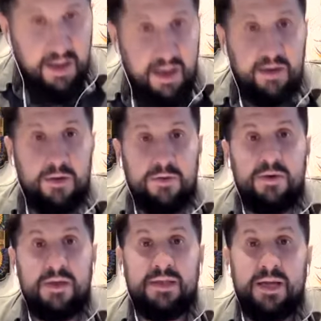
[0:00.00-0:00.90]
And not
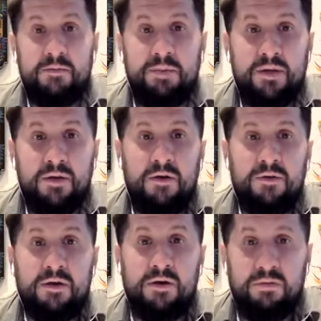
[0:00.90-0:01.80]
only that, but
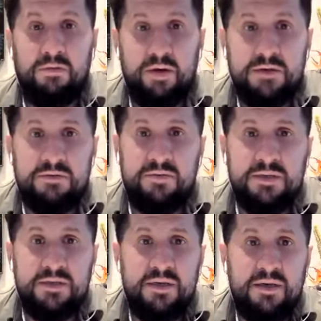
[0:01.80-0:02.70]
on the cross we
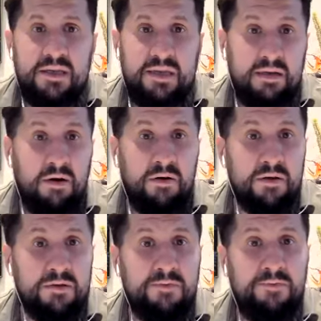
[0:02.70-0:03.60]
see it on
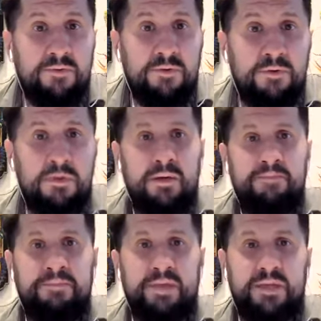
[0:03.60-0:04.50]
its full
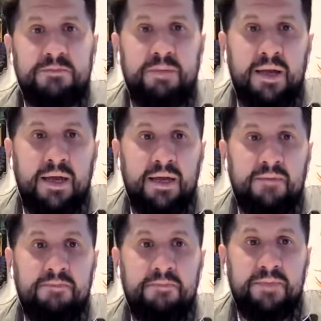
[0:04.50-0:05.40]
display.
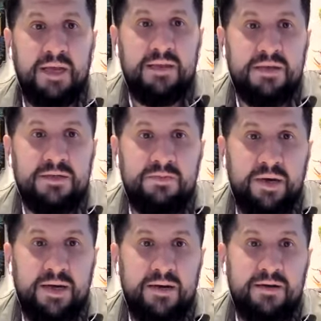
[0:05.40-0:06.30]
That is
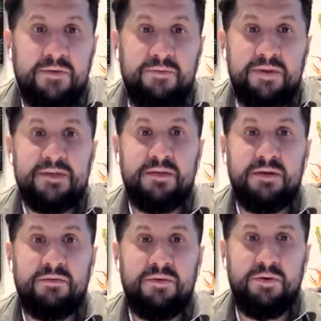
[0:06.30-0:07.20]
where the
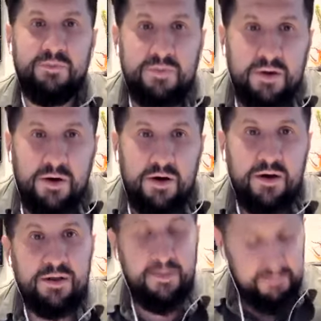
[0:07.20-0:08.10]
wisdom of
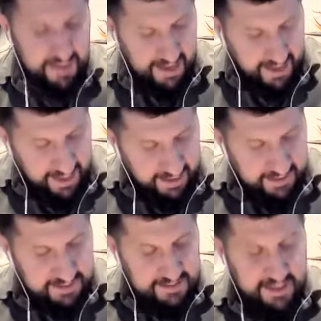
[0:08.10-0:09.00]
God
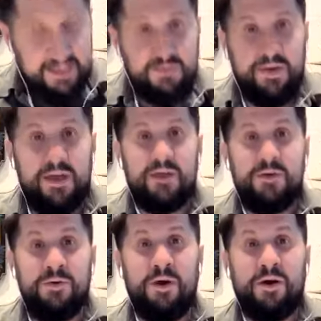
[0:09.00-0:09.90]
hangs. That's where
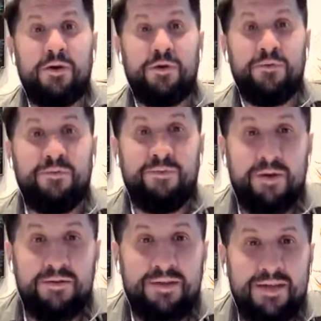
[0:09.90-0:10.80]
you are
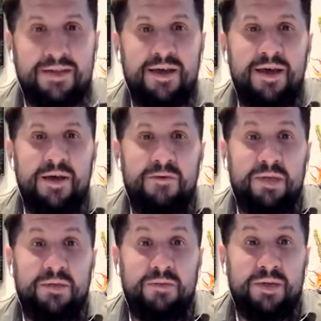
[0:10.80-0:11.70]
confronted
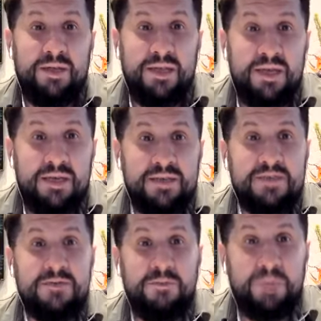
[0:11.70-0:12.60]
with what it is
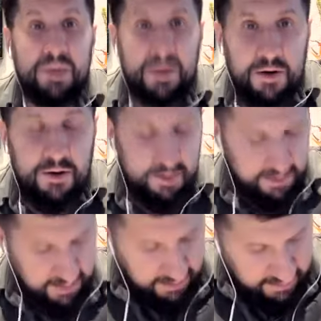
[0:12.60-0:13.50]
to be God
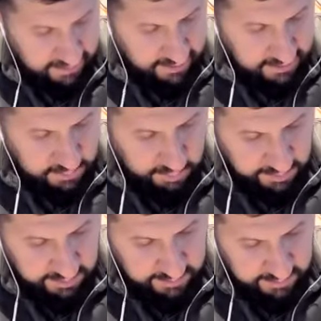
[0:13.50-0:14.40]
in this
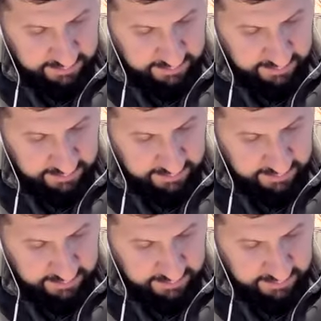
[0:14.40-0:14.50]
world.